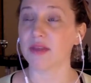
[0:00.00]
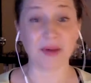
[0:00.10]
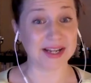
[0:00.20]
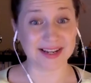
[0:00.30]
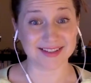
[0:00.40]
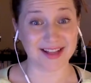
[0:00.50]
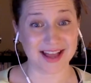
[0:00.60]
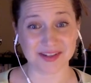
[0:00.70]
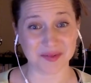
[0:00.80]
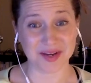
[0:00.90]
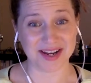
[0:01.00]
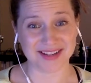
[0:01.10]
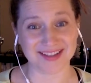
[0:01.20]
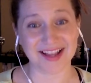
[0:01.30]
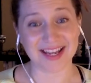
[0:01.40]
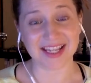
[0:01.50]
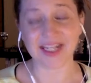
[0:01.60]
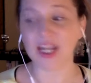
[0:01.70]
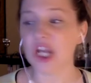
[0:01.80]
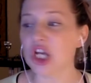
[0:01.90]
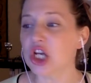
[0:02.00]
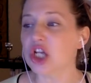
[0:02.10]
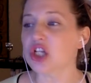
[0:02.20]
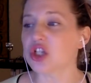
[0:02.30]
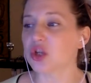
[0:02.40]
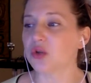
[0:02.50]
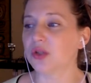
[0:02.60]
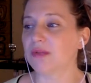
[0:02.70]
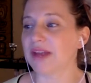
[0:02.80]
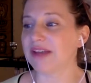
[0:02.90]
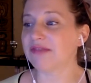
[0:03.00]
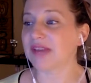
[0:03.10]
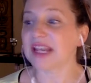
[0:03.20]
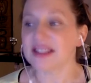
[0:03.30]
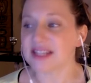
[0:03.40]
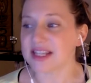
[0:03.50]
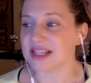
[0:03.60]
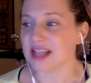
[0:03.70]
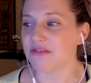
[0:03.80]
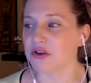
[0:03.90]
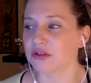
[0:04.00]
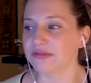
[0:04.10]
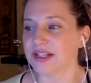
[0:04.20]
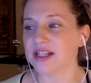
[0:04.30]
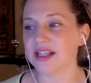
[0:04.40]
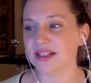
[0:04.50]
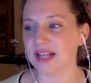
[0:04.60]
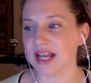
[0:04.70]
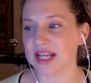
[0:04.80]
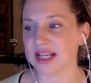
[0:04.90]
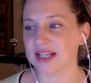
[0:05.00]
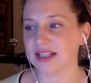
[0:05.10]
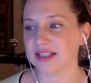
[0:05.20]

my next class or my next client. So my advice is, if you're feeling like